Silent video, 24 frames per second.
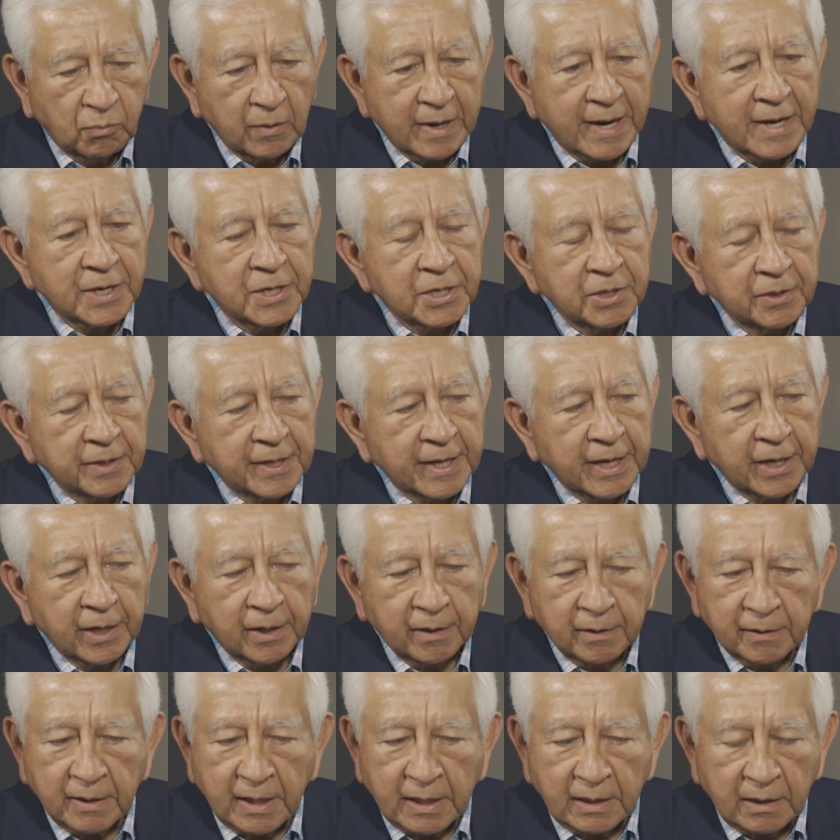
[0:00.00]
brand new
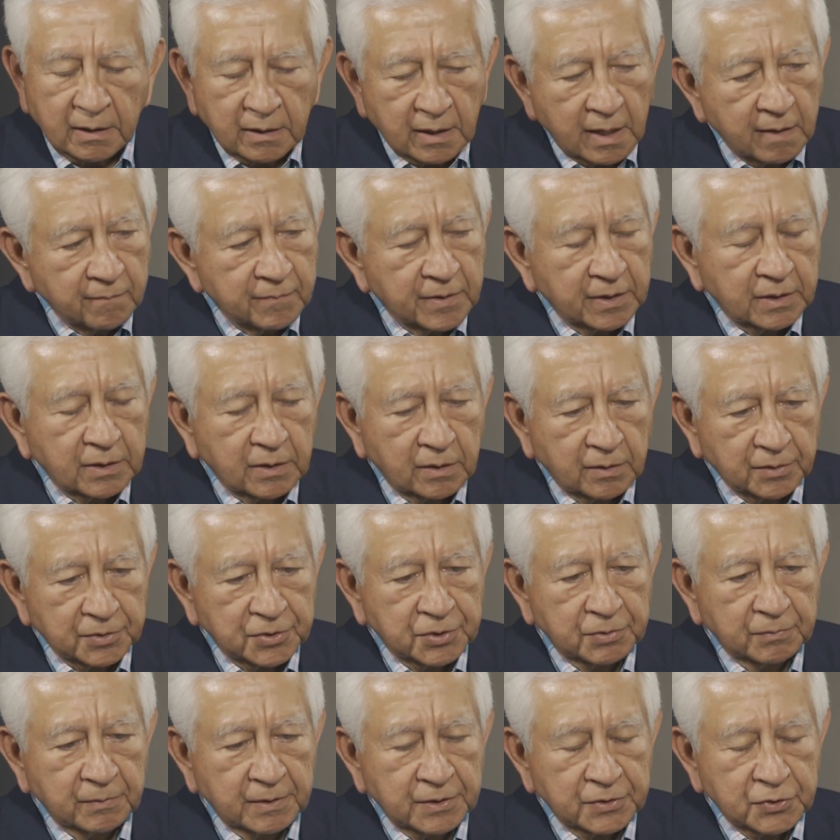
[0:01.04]
here. I love the
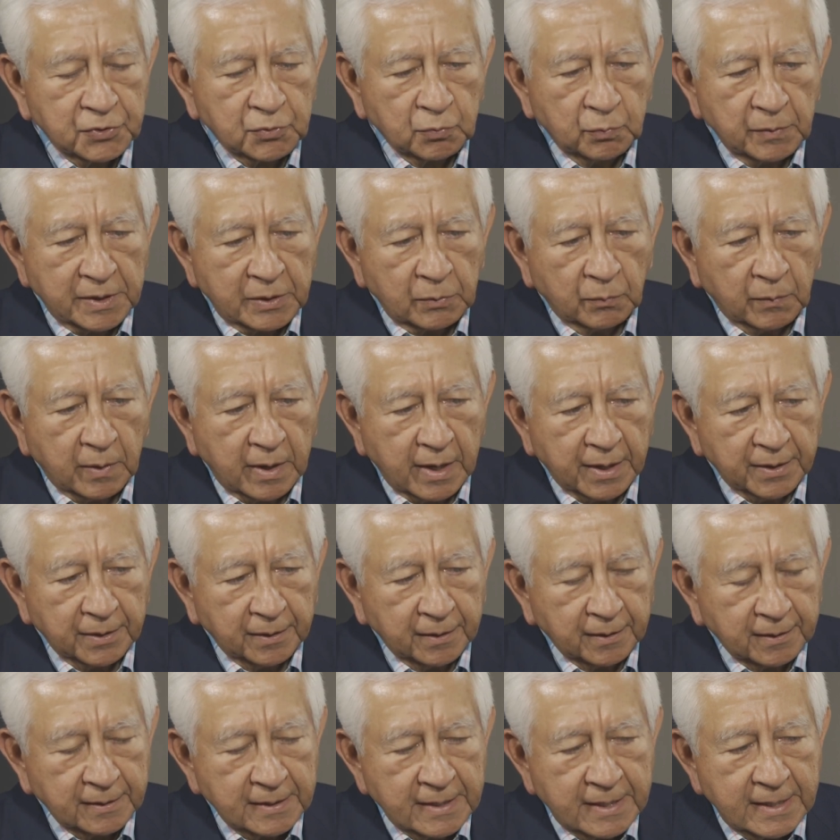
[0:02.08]
culture at
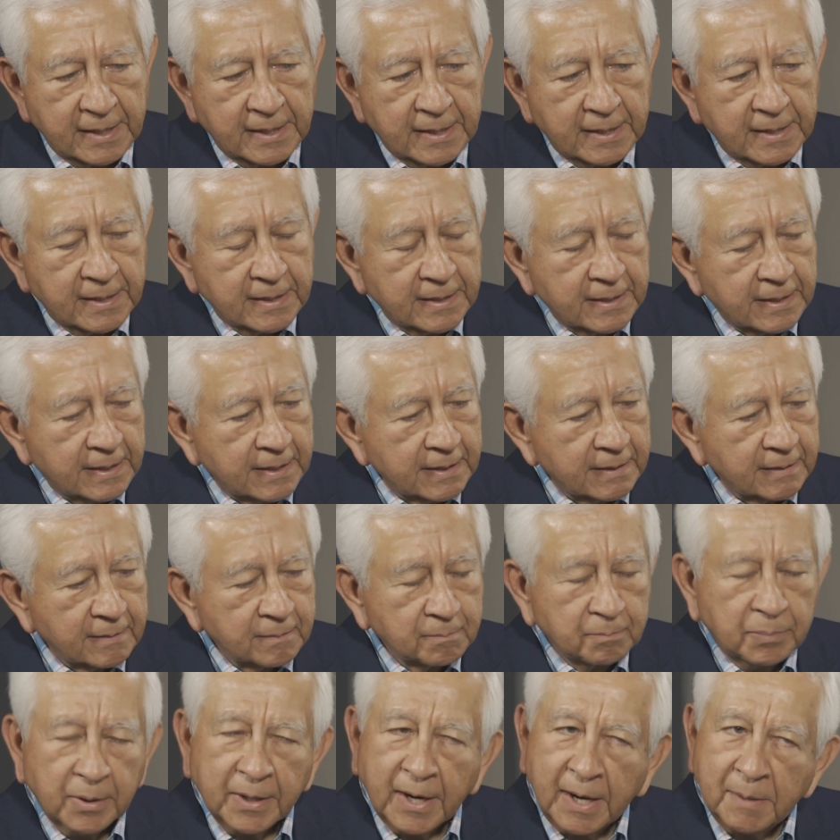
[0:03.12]
Sweetwater,
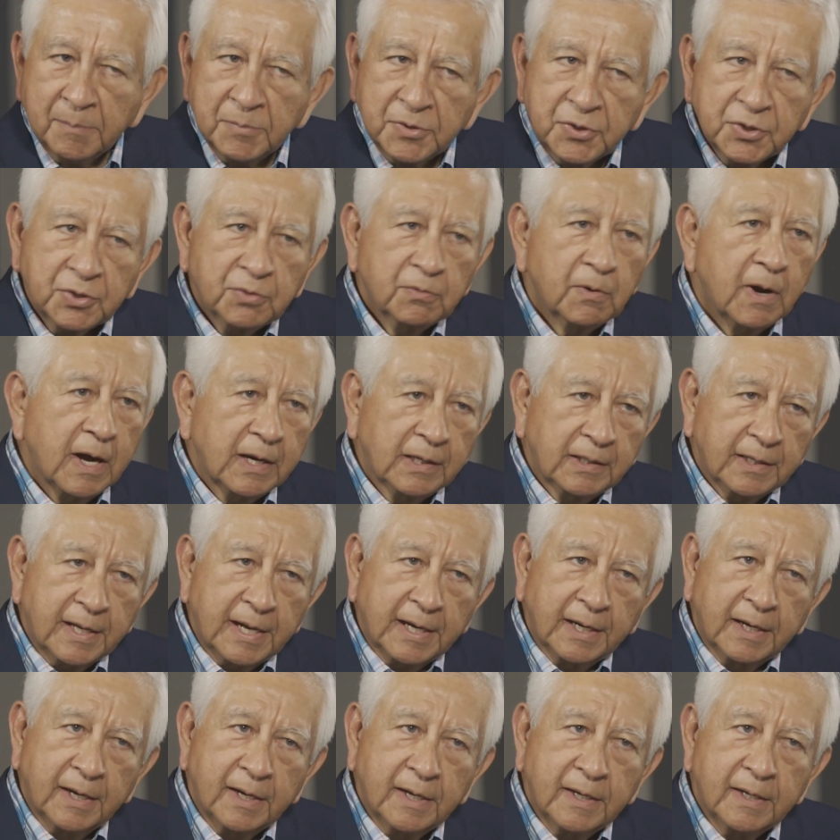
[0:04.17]
but I'm
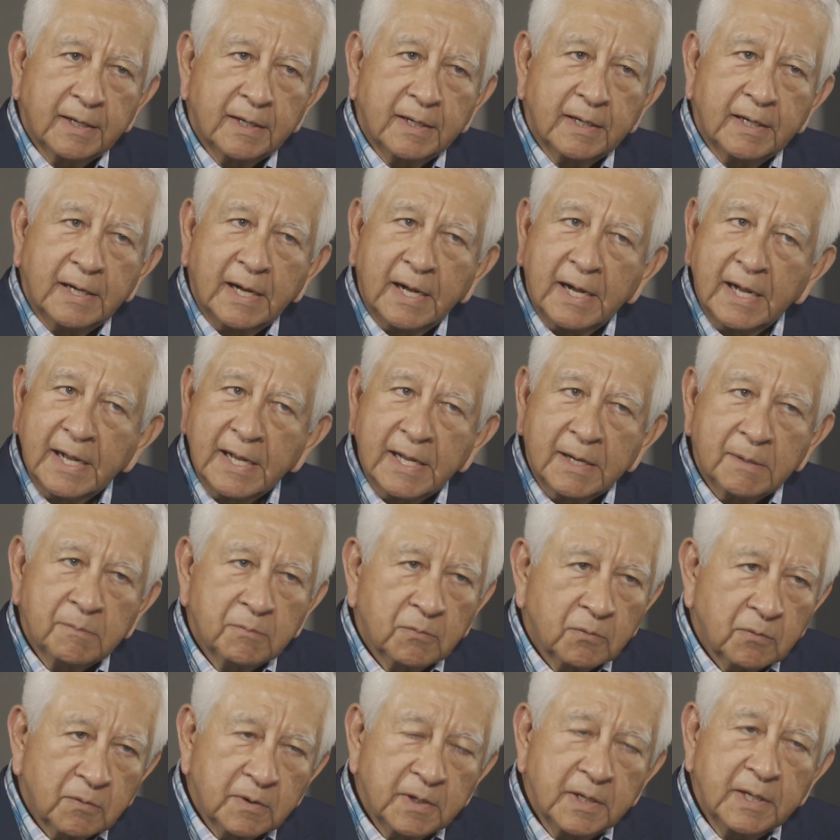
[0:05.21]
struggling. I
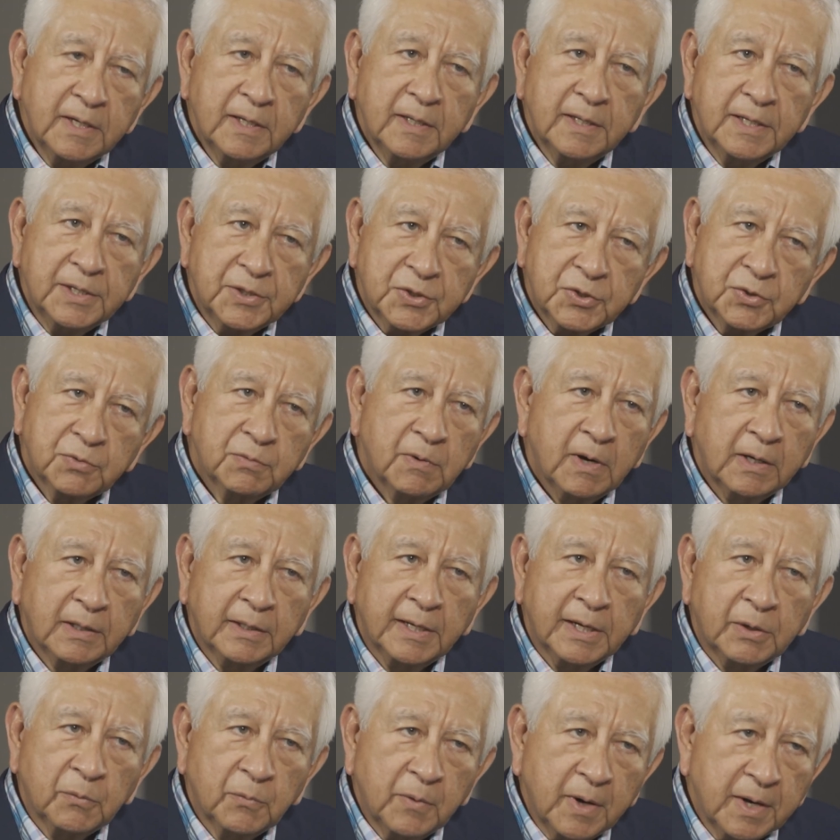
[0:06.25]
am really
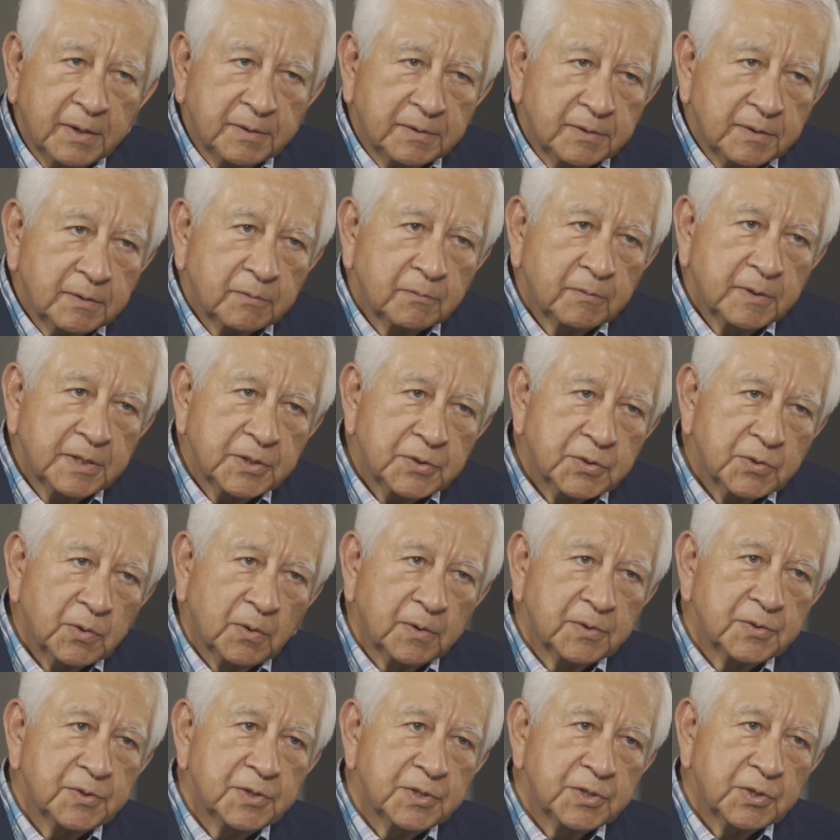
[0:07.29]
struggling. What
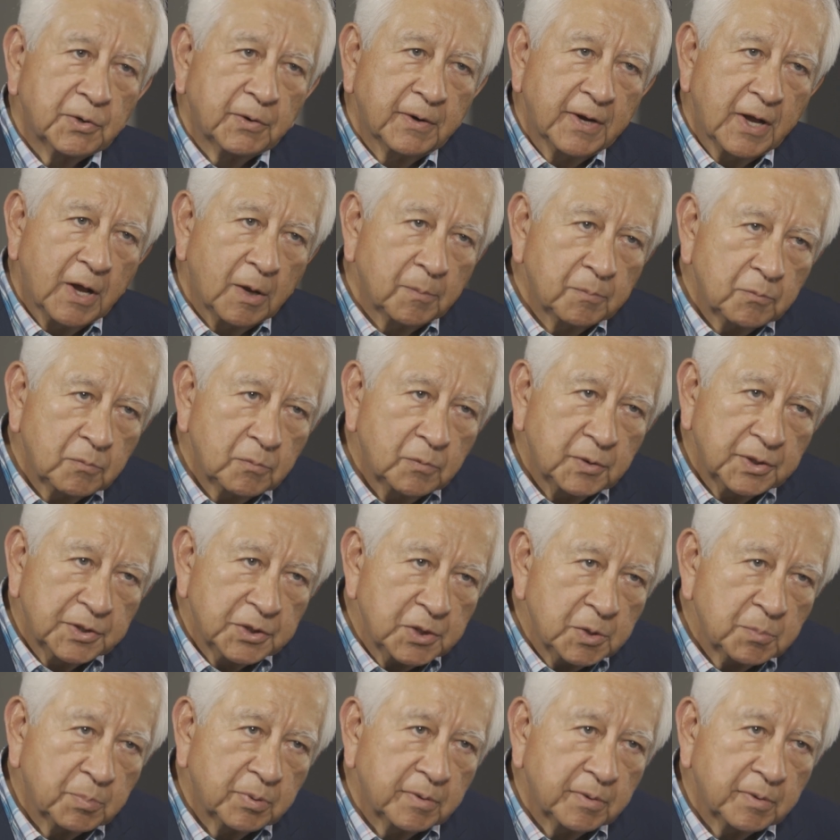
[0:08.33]
resources or help will you